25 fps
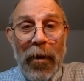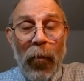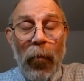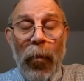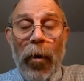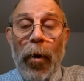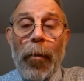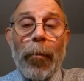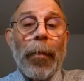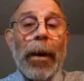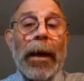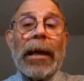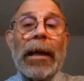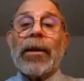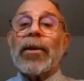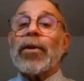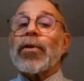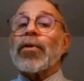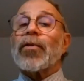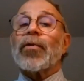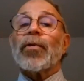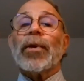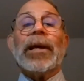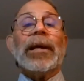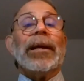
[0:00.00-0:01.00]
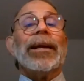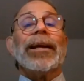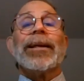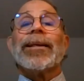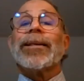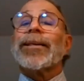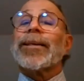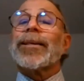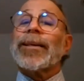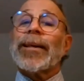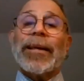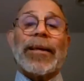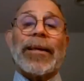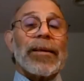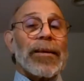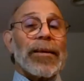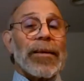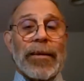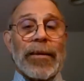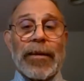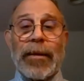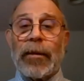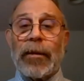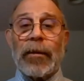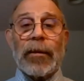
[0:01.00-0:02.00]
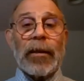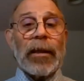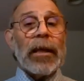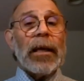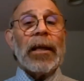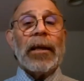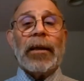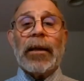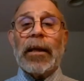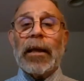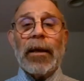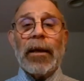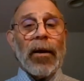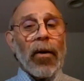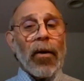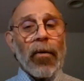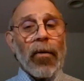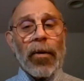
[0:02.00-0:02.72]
where Main Street is still in the